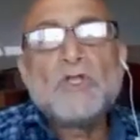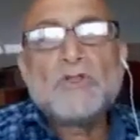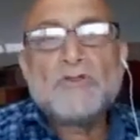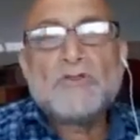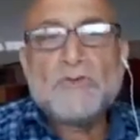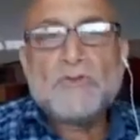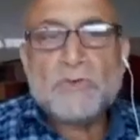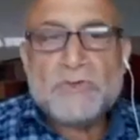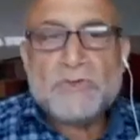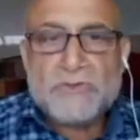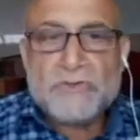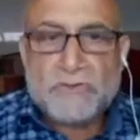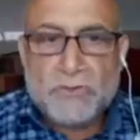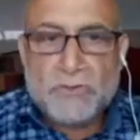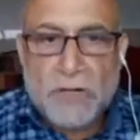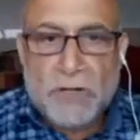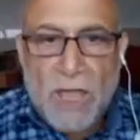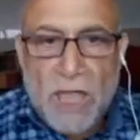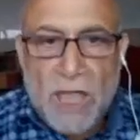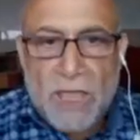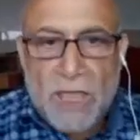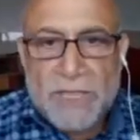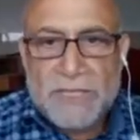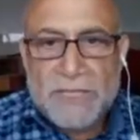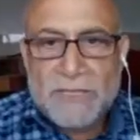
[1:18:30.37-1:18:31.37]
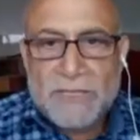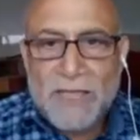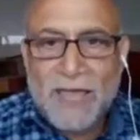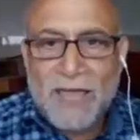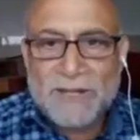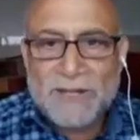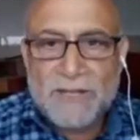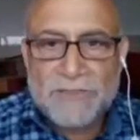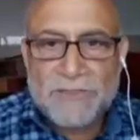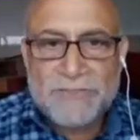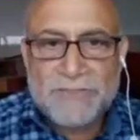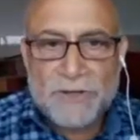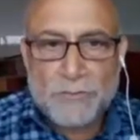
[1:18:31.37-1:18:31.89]
to try
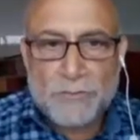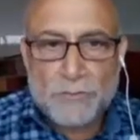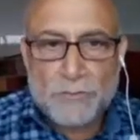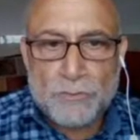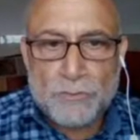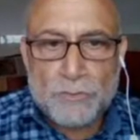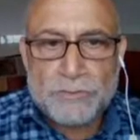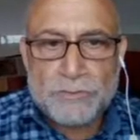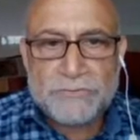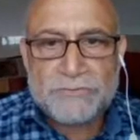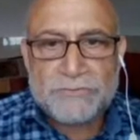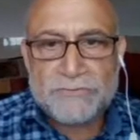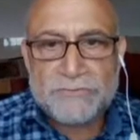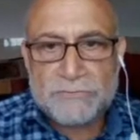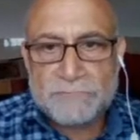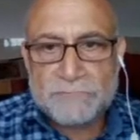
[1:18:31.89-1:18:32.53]
another route